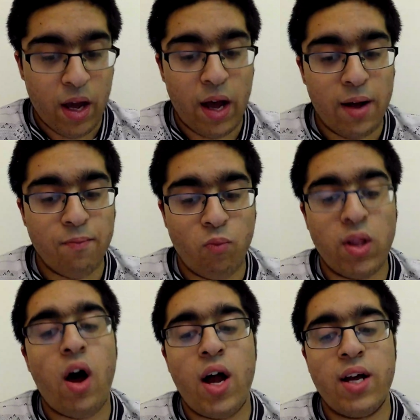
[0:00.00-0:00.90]

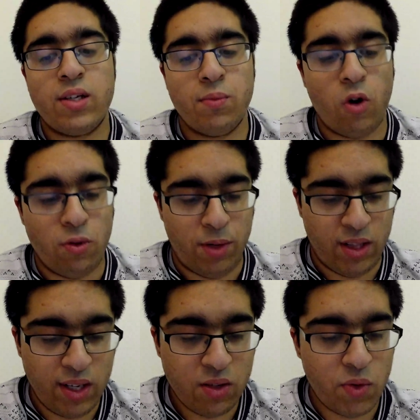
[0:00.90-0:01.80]
With a high atom economy.
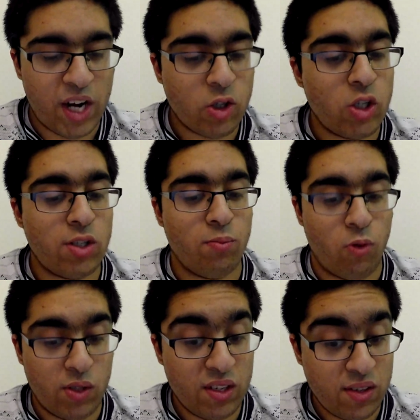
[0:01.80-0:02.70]
These reactions are
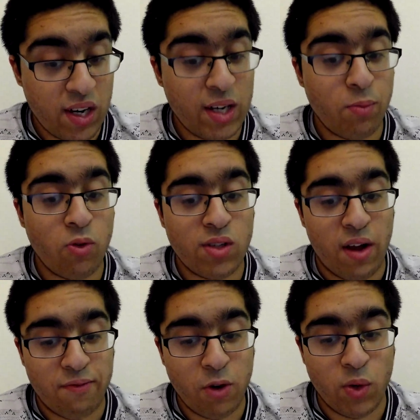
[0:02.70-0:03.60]
more sustainable as
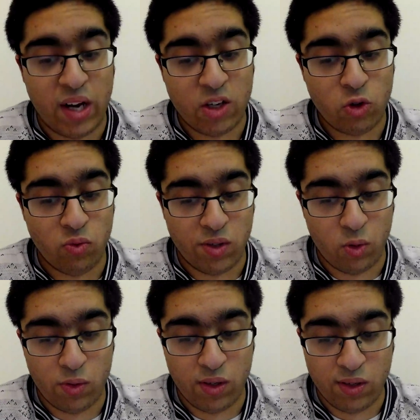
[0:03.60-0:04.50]
there are fewer natural
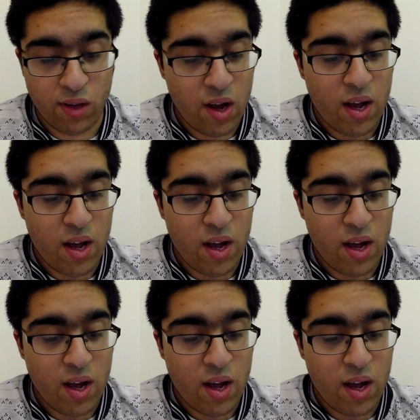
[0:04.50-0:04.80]
resources.